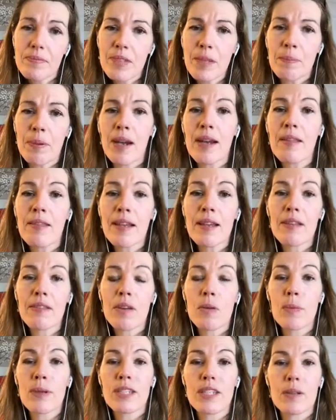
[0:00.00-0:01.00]
But I think
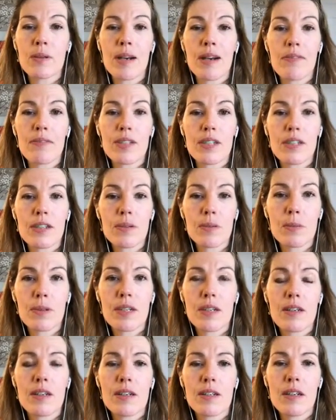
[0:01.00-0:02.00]
that we do have to
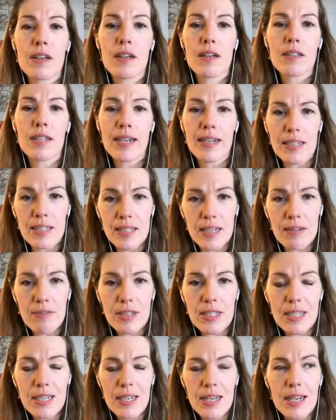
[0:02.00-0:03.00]
take it
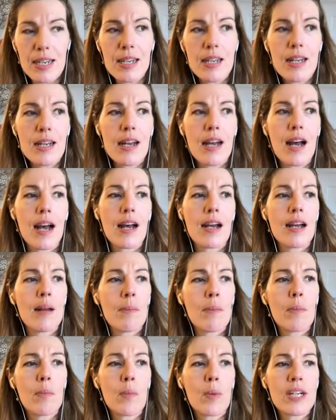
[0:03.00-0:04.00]
seriously.
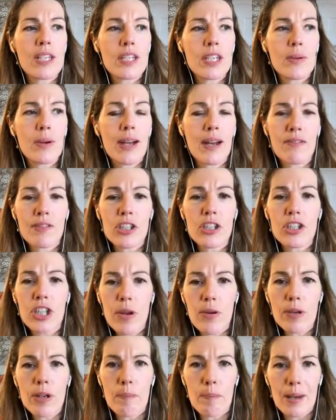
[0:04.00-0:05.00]
We do have to
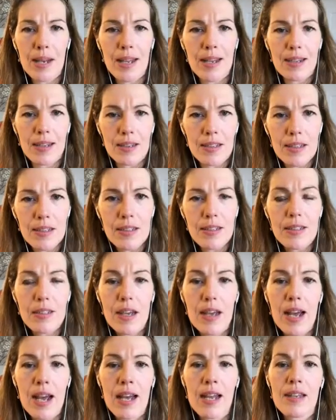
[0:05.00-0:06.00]
show compliance.
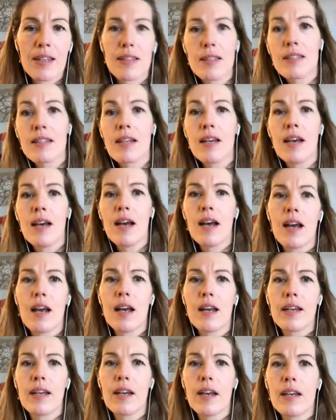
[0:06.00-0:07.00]
And
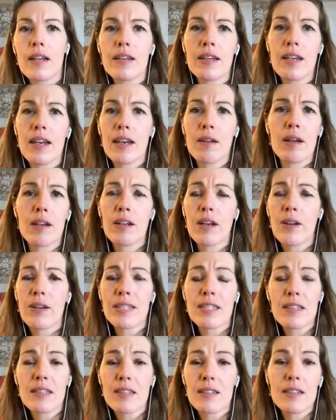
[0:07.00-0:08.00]

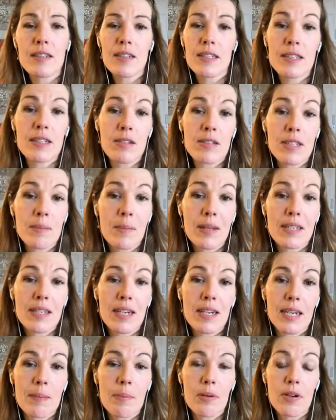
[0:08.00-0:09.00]
it's not something to
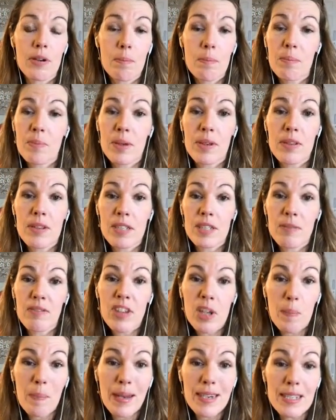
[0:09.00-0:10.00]
hype up. There's a
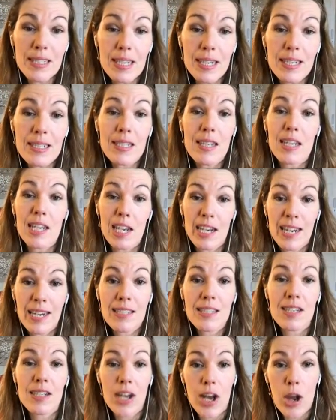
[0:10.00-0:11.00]
few basics that you
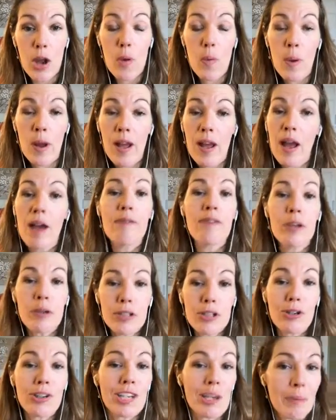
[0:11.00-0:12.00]
need to know, a few
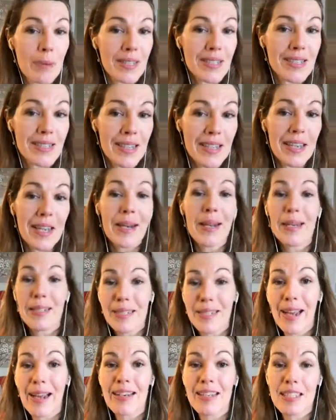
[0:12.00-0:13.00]
documents that you need to
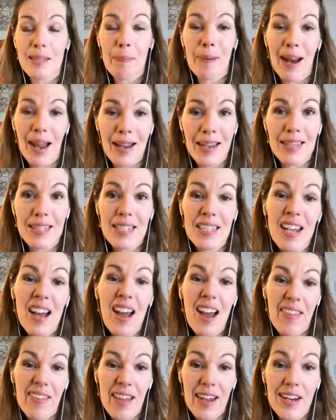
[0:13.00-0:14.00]
get into place,
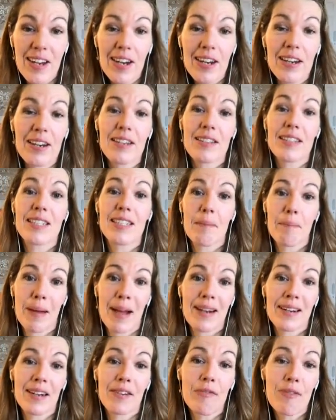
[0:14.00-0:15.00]
and then you can sit
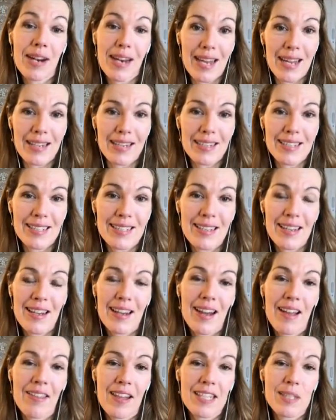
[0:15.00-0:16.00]
back and relax.
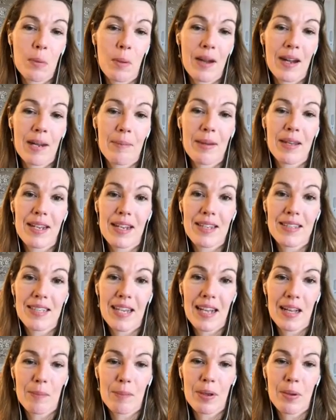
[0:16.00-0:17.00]
And that's what I'm here to
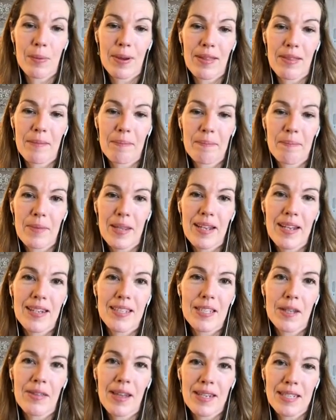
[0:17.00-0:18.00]
help you with.
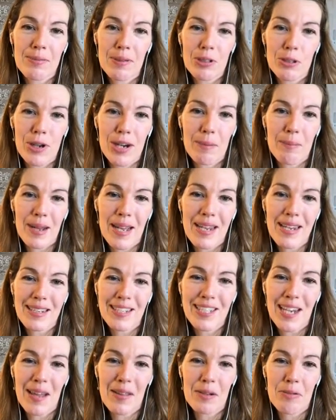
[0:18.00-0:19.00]
So thanks for joining me.
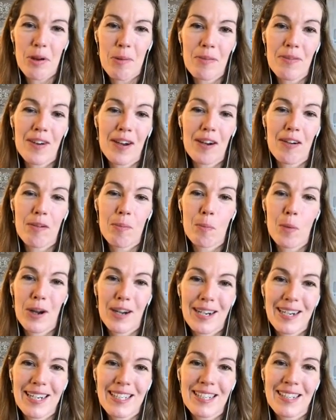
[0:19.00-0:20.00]
Share the group far and
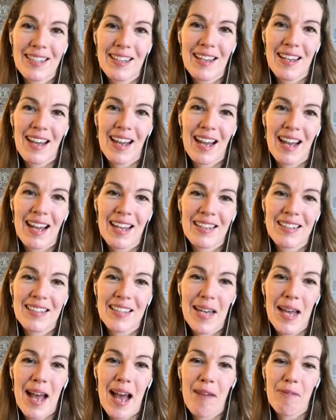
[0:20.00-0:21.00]
wide, and
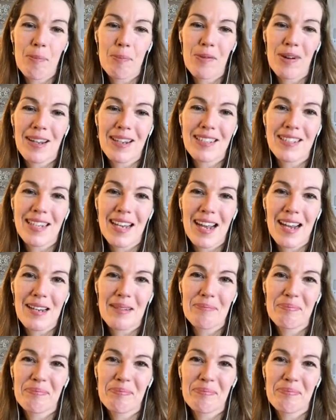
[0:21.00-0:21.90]
have a brilliant day.